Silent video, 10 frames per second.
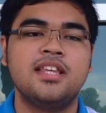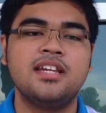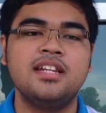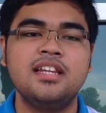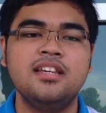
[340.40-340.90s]

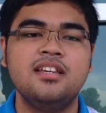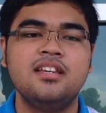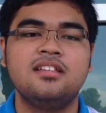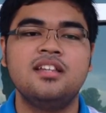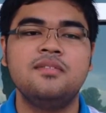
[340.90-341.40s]
Secondly,
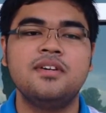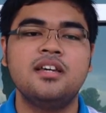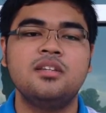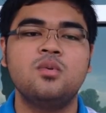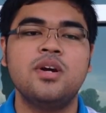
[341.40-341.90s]
silver
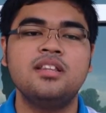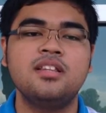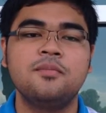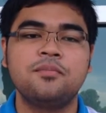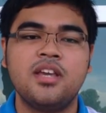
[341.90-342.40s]
has a wide
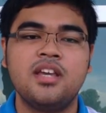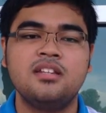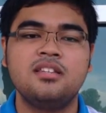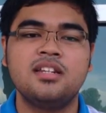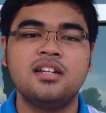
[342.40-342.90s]

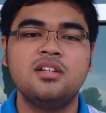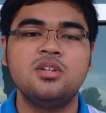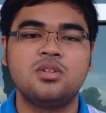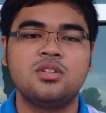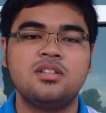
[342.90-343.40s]
industrial
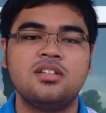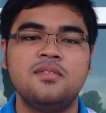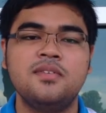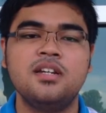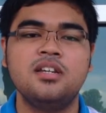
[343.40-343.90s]
use.
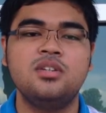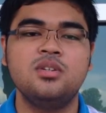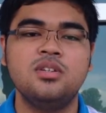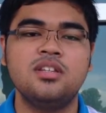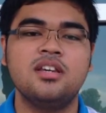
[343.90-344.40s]
Silver is
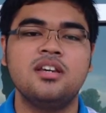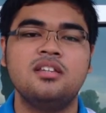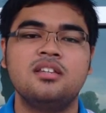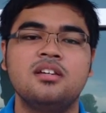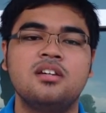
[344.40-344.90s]
used
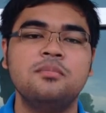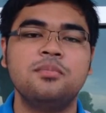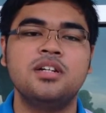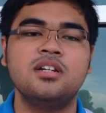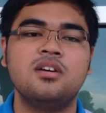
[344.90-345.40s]
as a
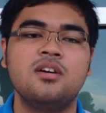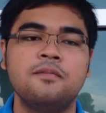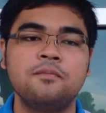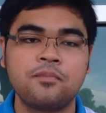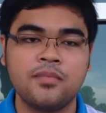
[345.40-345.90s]
component of
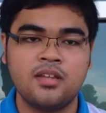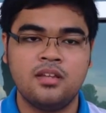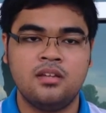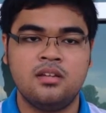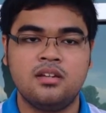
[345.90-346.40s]

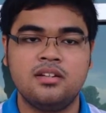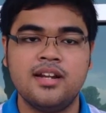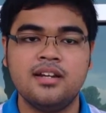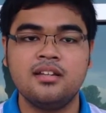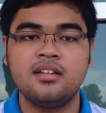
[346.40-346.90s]

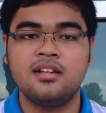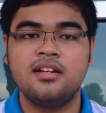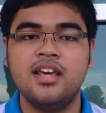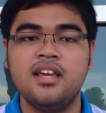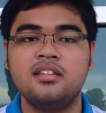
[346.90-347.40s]
drug.
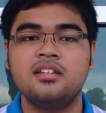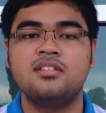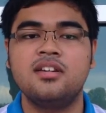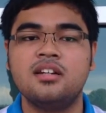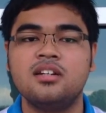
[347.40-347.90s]
There is a
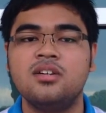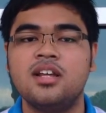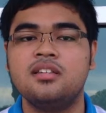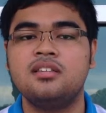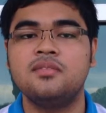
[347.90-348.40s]
drug known
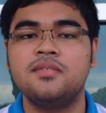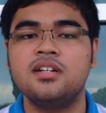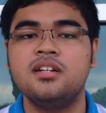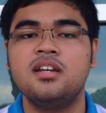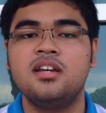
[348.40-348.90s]
as
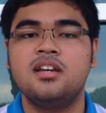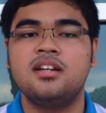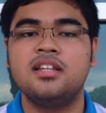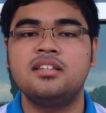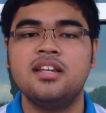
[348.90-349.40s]
silver
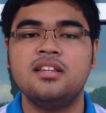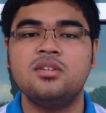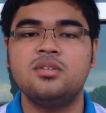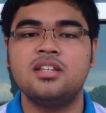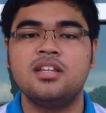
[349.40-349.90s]
nitrate
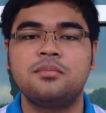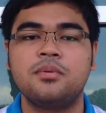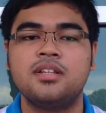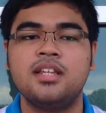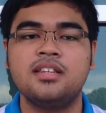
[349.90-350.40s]
used in
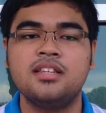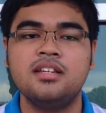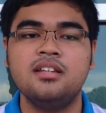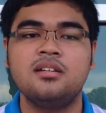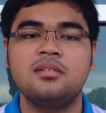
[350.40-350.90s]

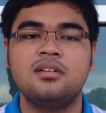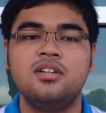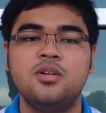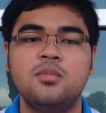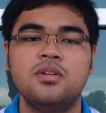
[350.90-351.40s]
protecting
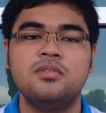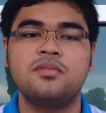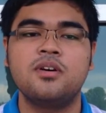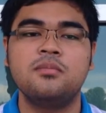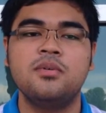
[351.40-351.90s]
newborns
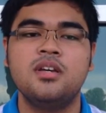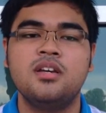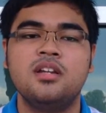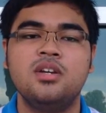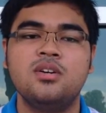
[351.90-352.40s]
from
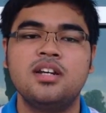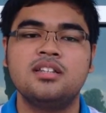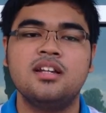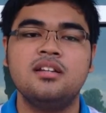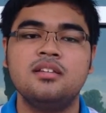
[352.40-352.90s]

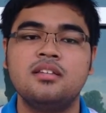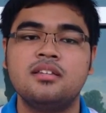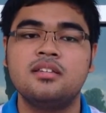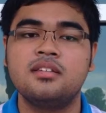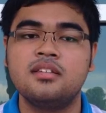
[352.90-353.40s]
neonatal
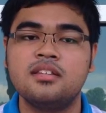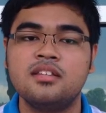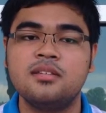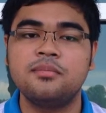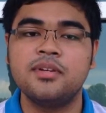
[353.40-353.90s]

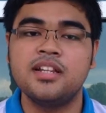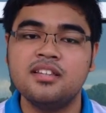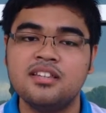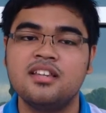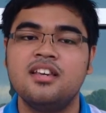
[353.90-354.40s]

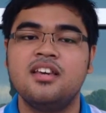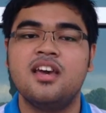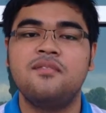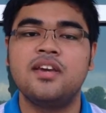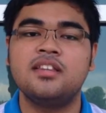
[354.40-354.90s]
syphilis
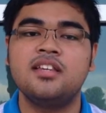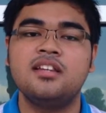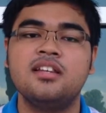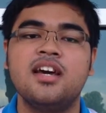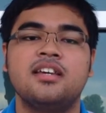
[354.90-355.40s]

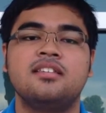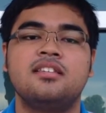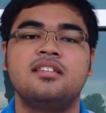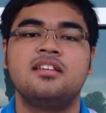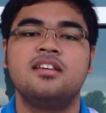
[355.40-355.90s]
affecting the
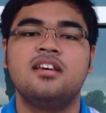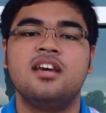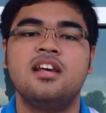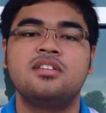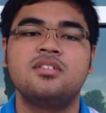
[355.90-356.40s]
eyes,
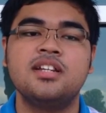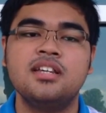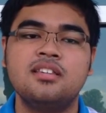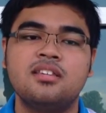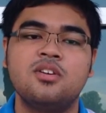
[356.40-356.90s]

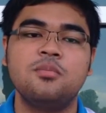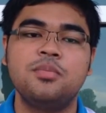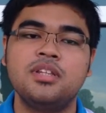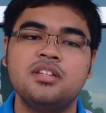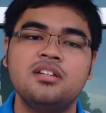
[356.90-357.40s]
electronics,
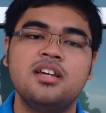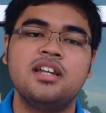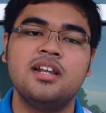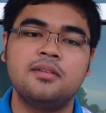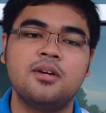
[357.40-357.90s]
computer
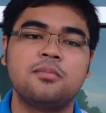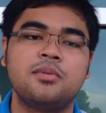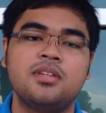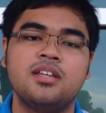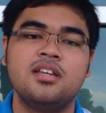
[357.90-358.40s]
and
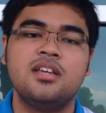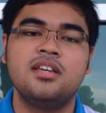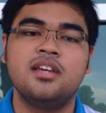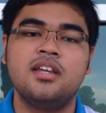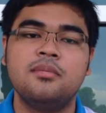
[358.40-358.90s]
laptops,
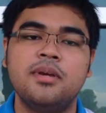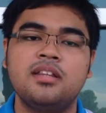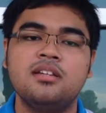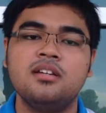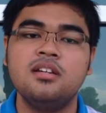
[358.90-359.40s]
in
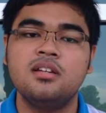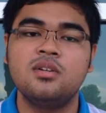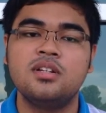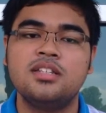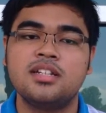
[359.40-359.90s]

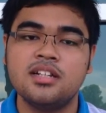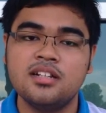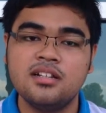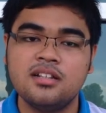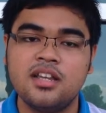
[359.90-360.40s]

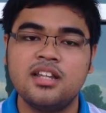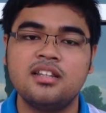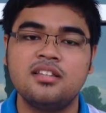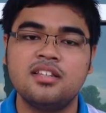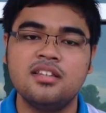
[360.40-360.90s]
metallurgical
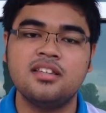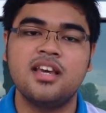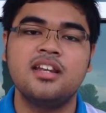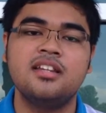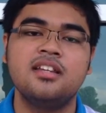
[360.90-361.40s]
industries
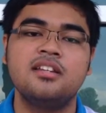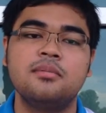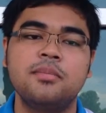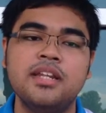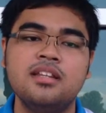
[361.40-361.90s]
and in
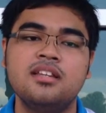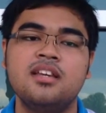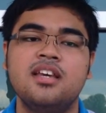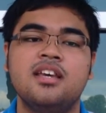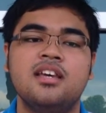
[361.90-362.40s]
the mint
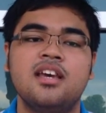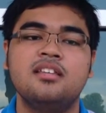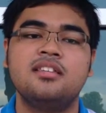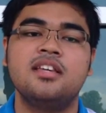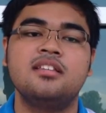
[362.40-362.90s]

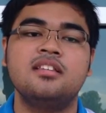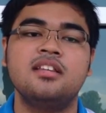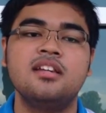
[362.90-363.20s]
as stated